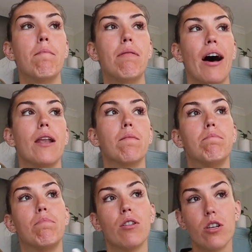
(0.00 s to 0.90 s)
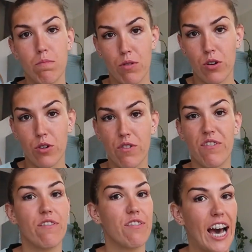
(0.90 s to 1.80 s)
But
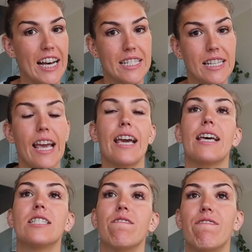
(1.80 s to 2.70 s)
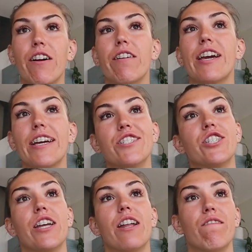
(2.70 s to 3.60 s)
bulletproof fasting is a
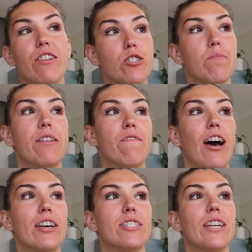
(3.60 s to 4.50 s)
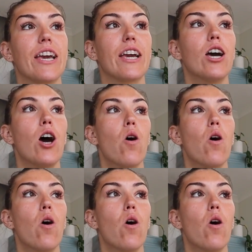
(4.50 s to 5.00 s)
variation of intermittent fasting